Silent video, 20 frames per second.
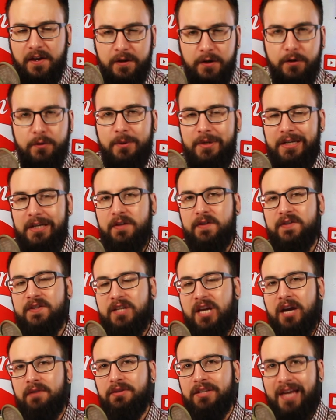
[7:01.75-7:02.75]
New Deal
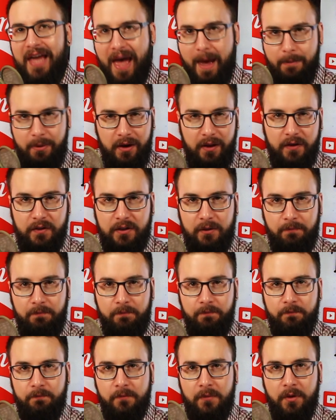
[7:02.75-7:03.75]
saved
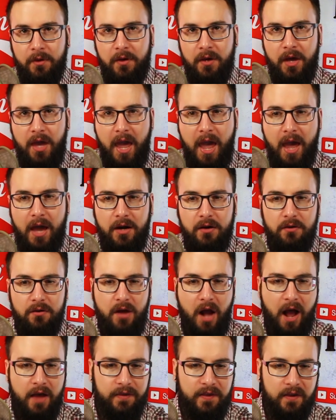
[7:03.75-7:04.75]
capitalism. And
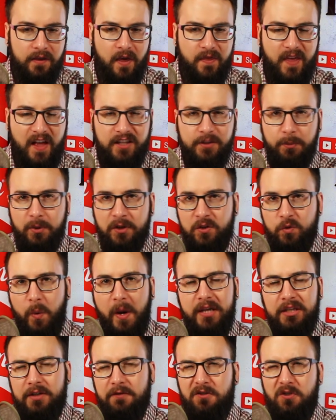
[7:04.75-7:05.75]
I think that that's
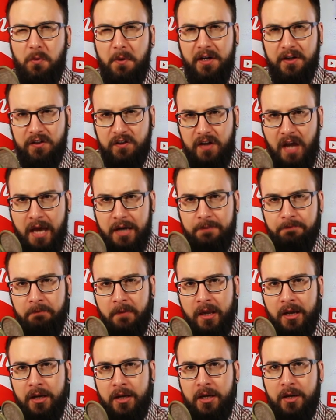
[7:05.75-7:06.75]
persuasive to an extent.
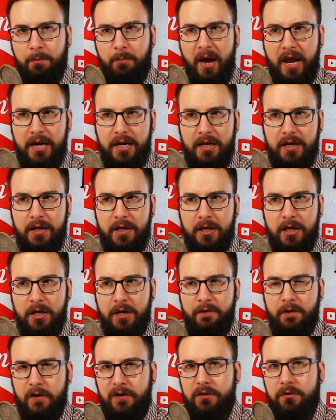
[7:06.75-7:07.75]
But
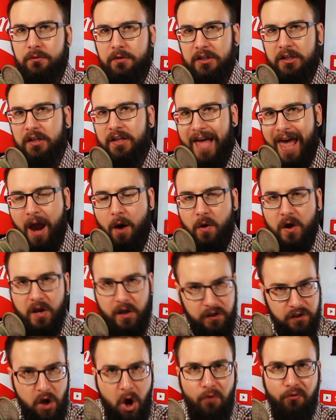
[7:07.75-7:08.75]
the New Deal era
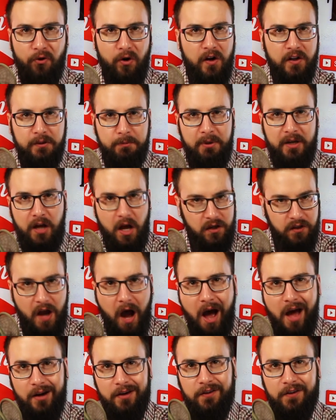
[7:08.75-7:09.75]
is over. It's been
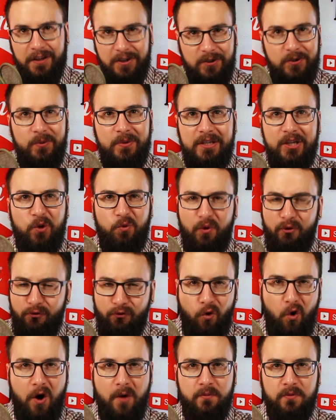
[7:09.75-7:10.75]
undone. The New Deal
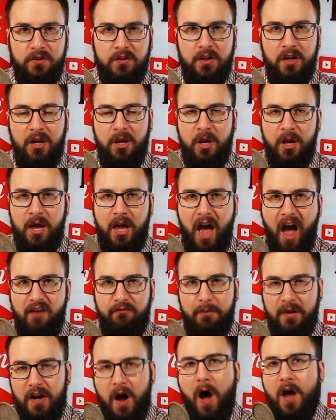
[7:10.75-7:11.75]
reforms have
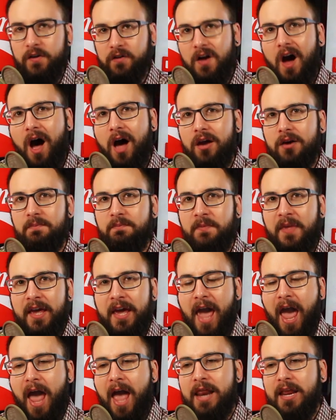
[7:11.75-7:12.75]
been undone.
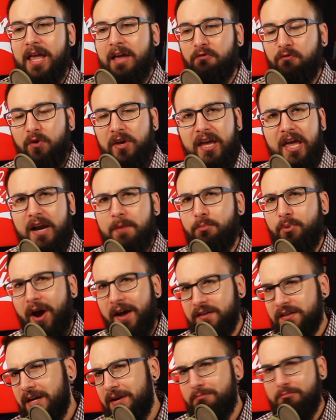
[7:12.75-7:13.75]
And if we get a
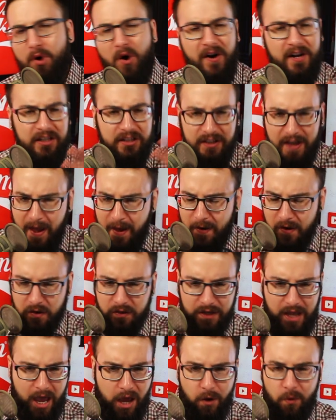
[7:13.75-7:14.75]
president Bernie
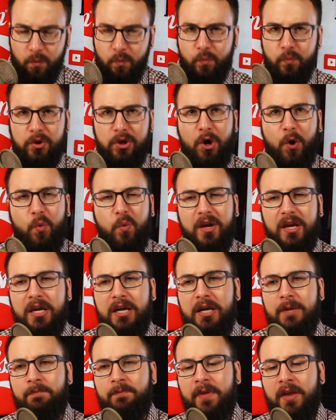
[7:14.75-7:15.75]
Sanders and you know
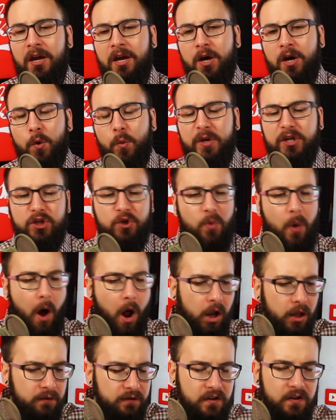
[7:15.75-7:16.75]
we we do
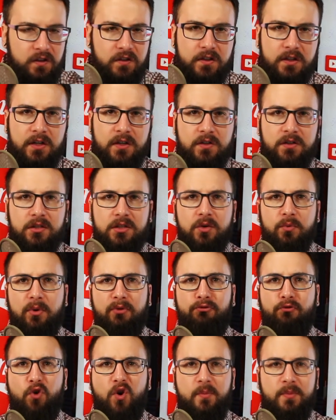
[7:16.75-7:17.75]
all of these things to
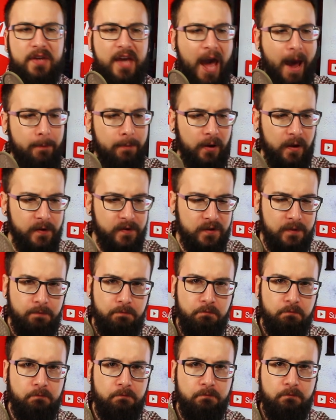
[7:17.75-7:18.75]
reform
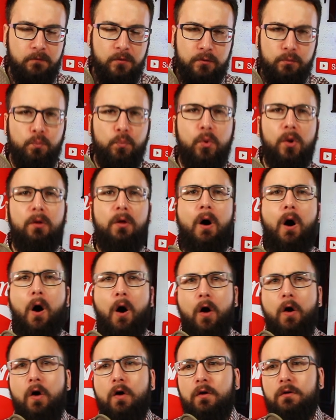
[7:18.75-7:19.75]
capitalism, we'll
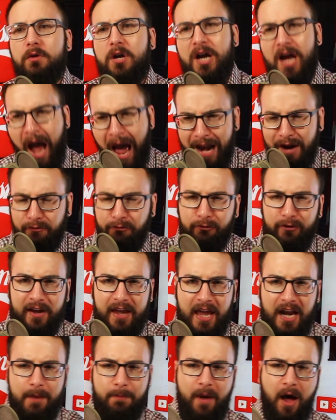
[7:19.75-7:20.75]
all kind of
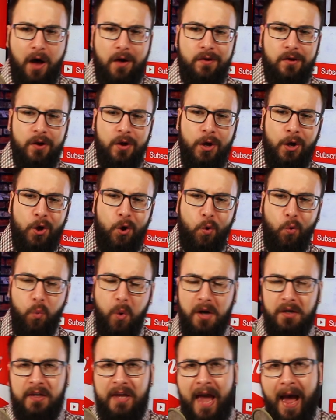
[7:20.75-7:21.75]
forget about
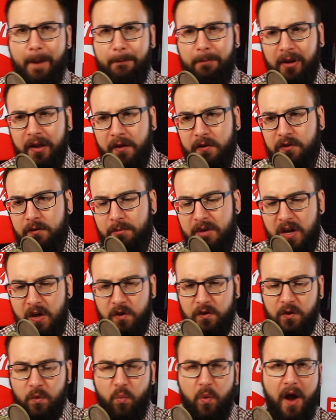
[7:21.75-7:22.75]
what capitalism
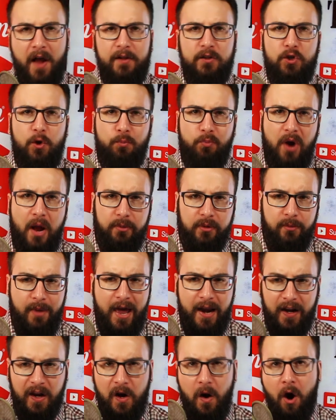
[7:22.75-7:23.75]
is and why it's so
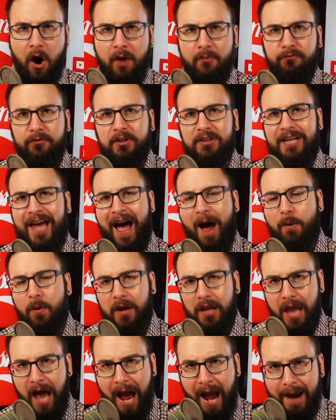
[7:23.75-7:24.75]
problematic and harmful to our
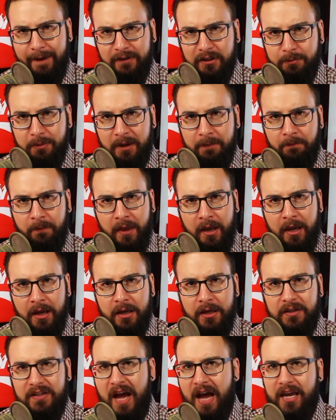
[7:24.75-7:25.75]
lives, but
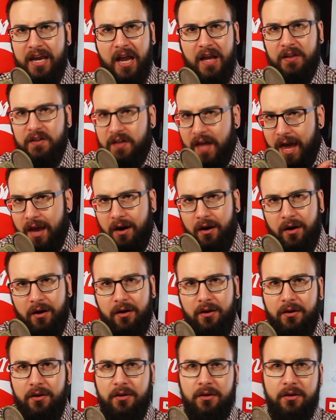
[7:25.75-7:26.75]
decades
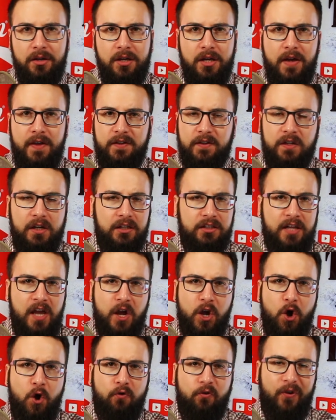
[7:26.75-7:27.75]
later, it's going to
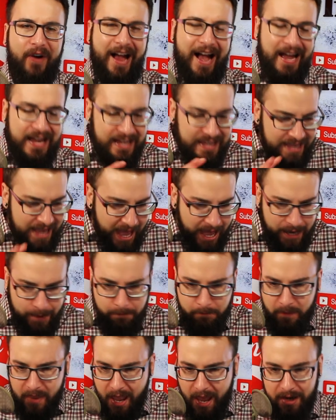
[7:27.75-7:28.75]
take over
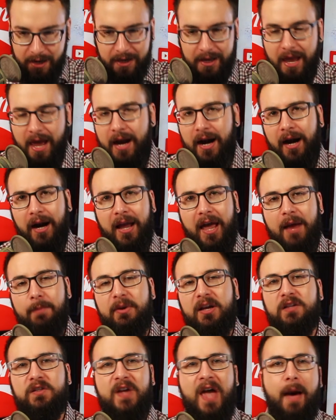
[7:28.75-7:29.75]
again and again and again
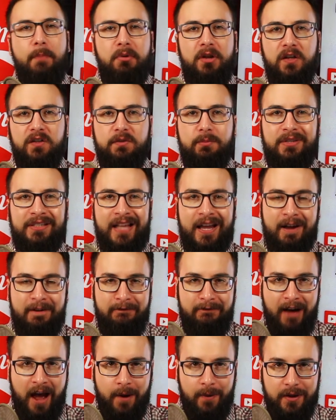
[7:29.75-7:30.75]
because capitalism is like a
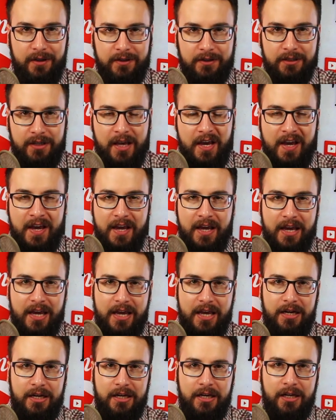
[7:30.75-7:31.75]
virus.
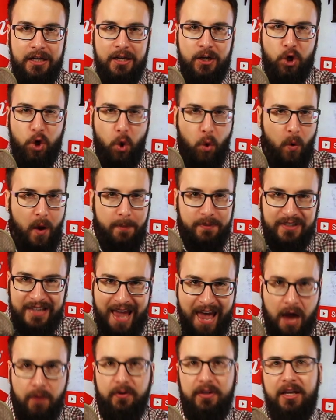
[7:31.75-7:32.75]
It corrupts
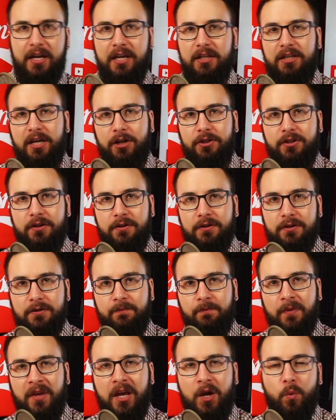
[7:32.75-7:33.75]
everything it touches.
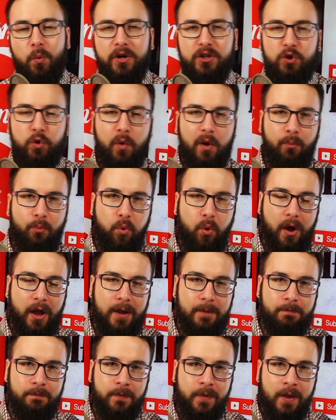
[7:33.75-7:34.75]
We're to a
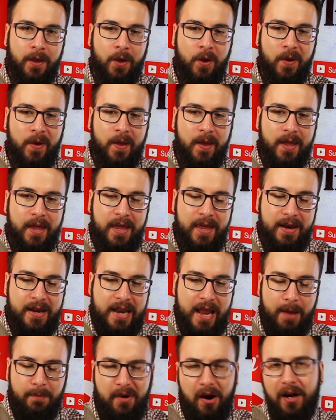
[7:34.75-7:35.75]
point
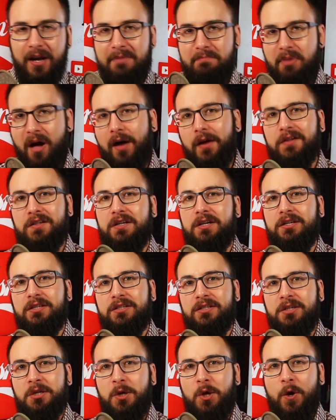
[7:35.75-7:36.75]
in American
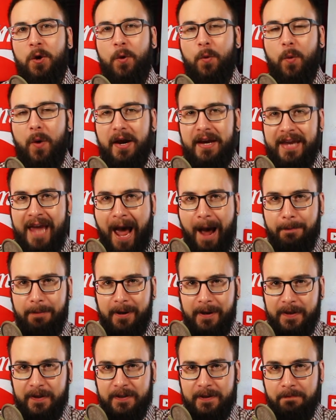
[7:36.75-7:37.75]
politics where
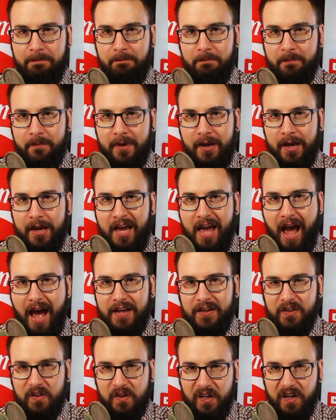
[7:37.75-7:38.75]
capitalism
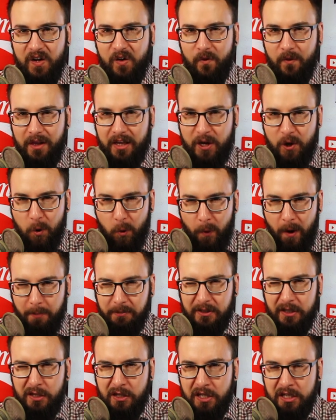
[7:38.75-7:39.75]
has literally
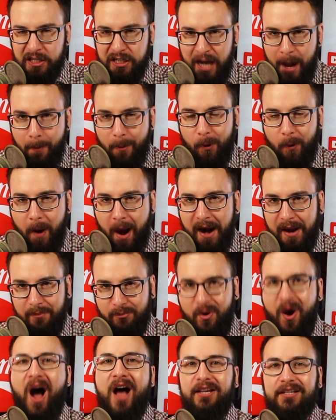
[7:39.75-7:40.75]
corrupted the democratic
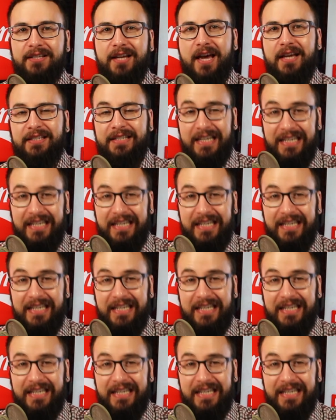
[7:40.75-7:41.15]
process